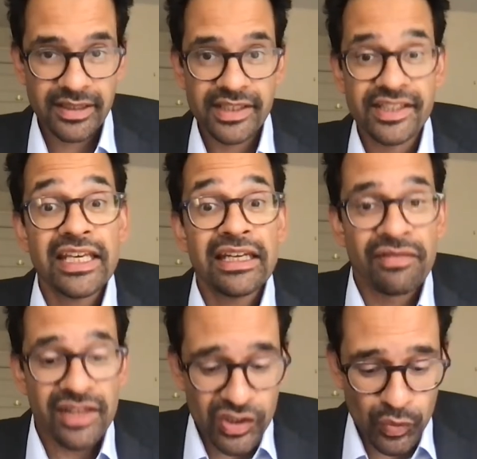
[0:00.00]
Seen in
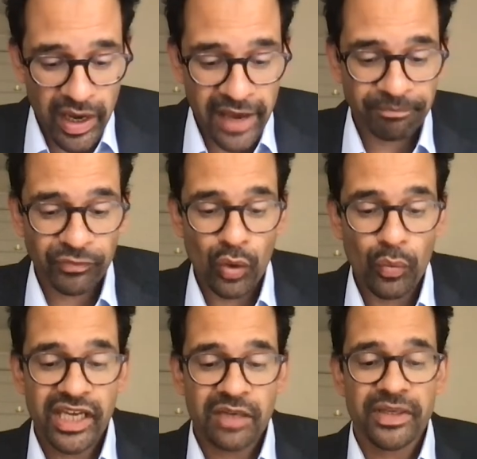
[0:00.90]
this way, we
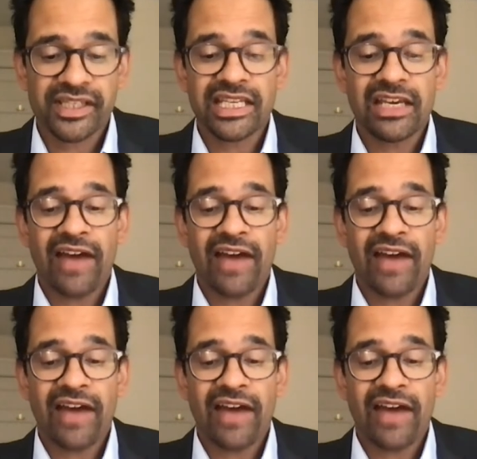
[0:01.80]
can perceive